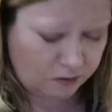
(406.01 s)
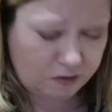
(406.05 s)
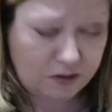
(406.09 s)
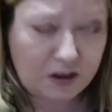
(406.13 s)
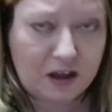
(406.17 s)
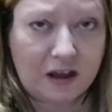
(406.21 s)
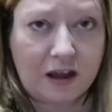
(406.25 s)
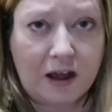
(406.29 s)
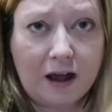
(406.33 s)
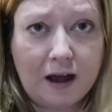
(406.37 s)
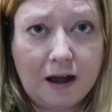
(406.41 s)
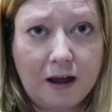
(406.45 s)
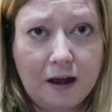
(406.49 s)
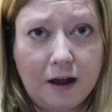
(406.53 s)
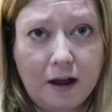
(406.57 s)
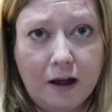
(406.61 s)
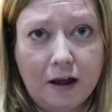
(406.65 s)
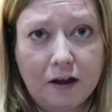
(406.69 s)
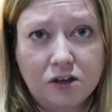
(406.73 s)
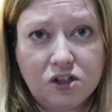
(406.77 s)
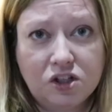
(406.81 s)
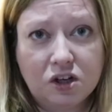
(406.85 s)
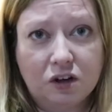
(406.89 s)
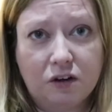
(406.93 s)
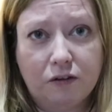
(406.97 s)
the
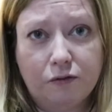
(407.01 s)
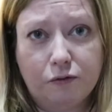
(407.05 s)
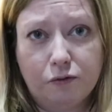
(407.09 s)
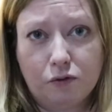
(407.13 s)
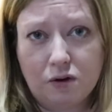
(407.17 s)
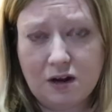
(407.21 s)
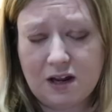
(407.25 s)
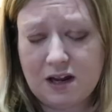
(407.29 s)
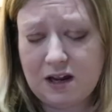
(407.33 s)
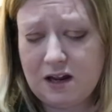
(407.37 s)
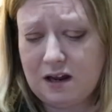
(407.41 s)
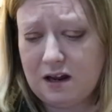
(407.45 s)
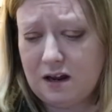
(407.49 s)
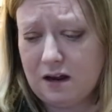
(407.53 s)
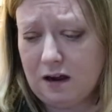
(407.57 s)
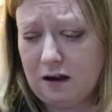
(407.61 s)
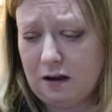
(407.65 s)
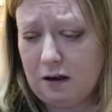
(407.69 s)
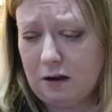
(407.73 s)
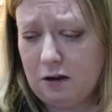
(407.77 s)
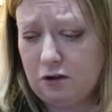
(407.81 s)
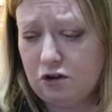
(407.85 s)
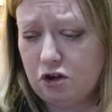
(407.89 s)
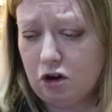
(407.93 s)
uh, sugar-free uh,